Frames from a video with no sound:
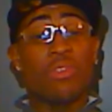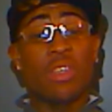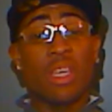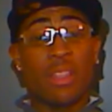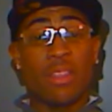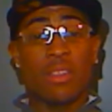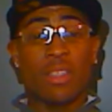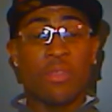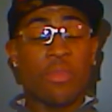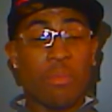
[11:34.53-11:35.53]
get this
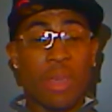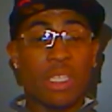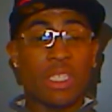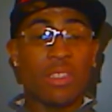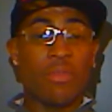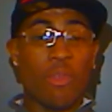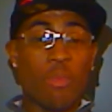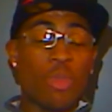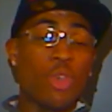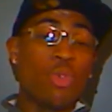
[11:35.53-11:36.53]
information
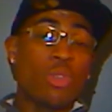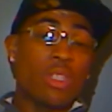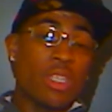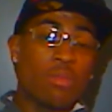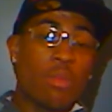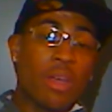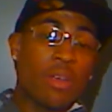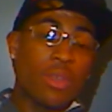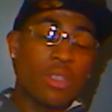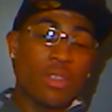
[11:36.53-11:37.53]
from using these market
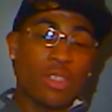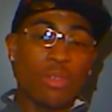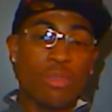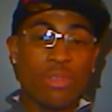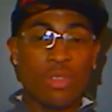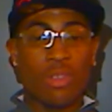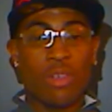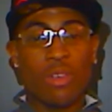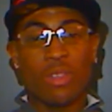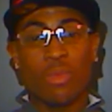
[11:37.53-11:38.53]
research tools, you know,
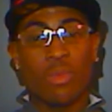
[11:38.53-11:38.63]
because